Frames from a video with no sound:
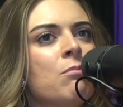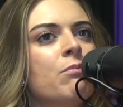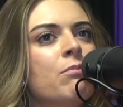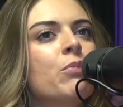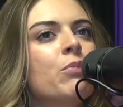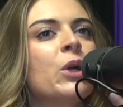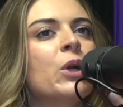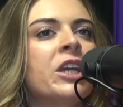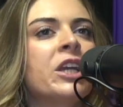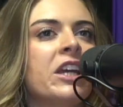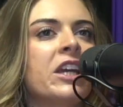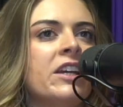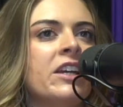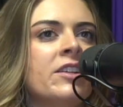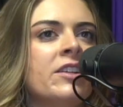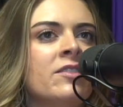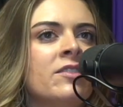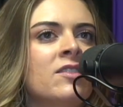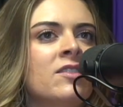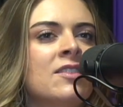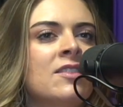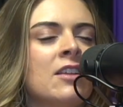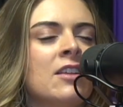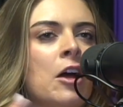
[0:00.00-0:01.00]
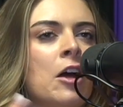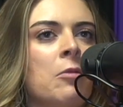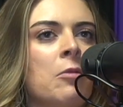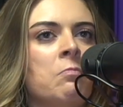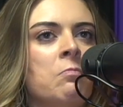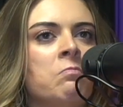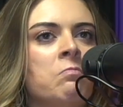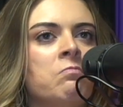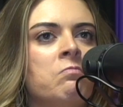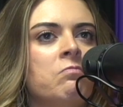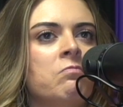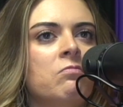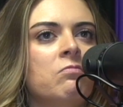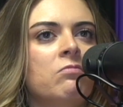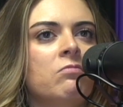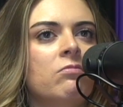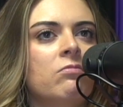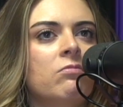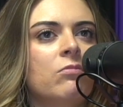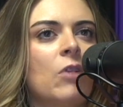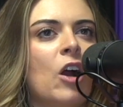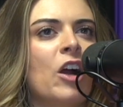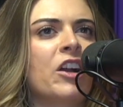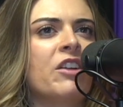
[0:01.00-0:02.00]
bring in some
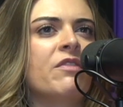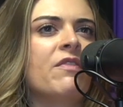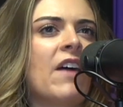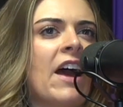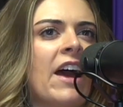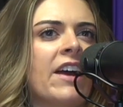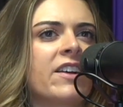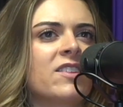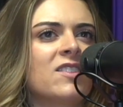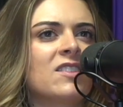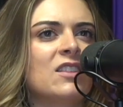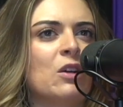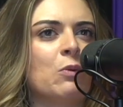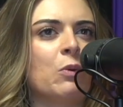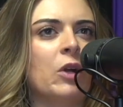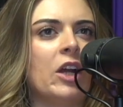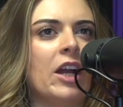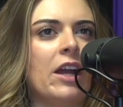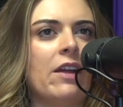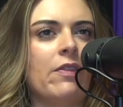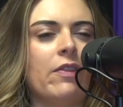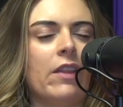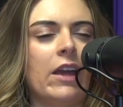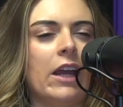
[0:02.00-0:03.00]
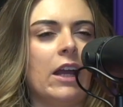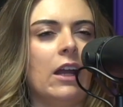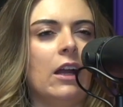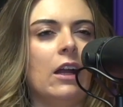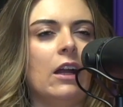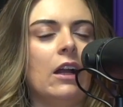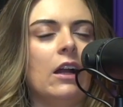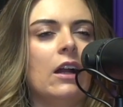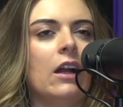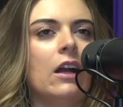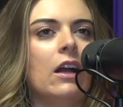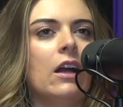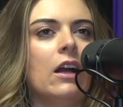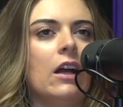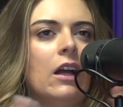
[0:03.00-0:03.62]
artifacts that were in there.